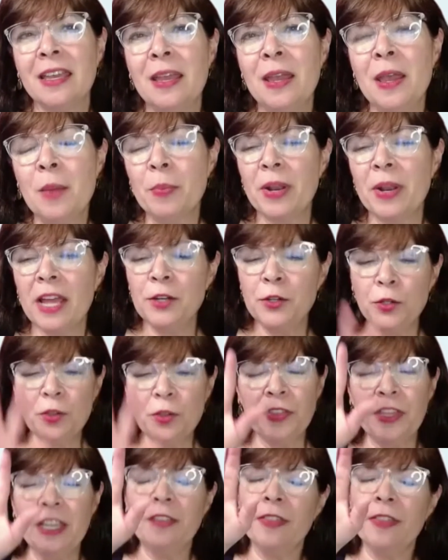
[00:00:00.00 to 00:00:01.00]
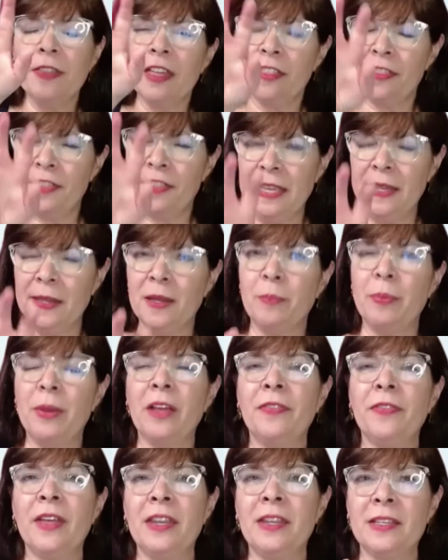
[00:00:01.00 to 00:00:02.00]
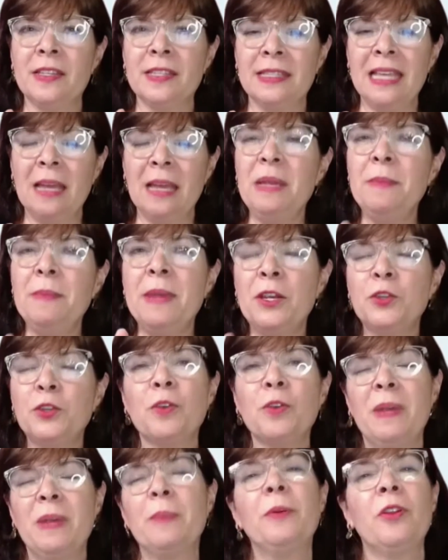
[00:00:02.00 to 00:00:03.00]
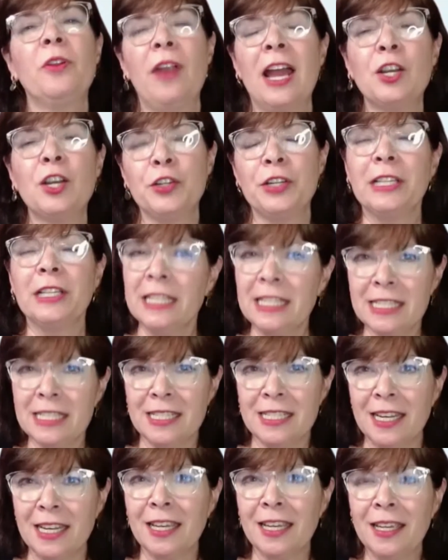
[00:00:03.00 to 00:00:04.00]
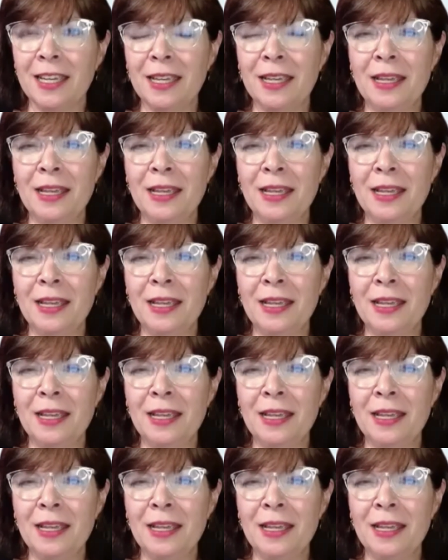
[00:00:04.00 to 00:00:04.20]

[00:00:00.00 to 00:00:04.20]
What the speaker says: But I do think that thinking about that is, let me make sure people are actually listening.